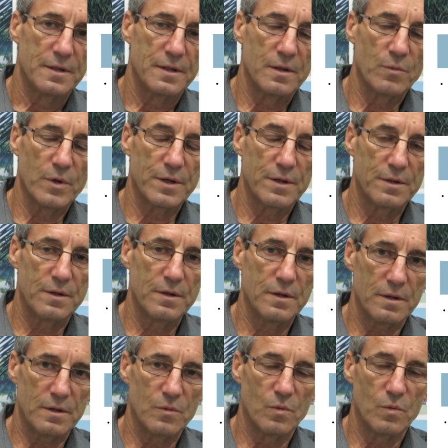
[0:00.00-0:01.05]
Then what he
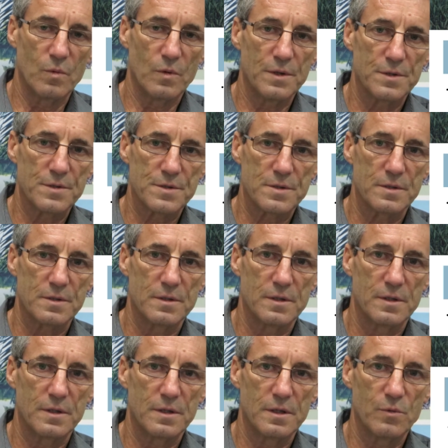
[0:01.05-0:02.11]
did was
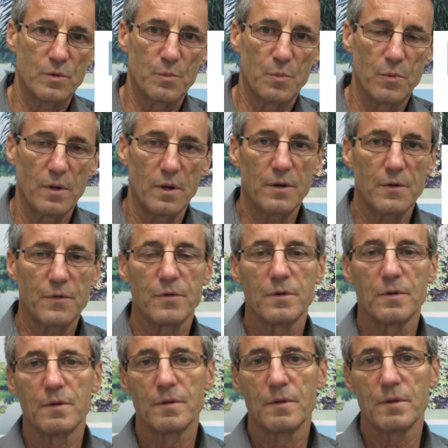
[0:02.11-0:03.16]
he would plot
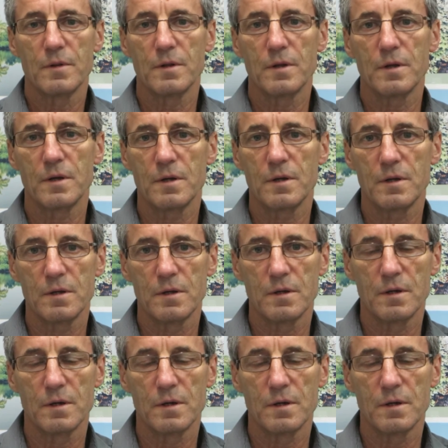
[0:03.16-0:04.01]
the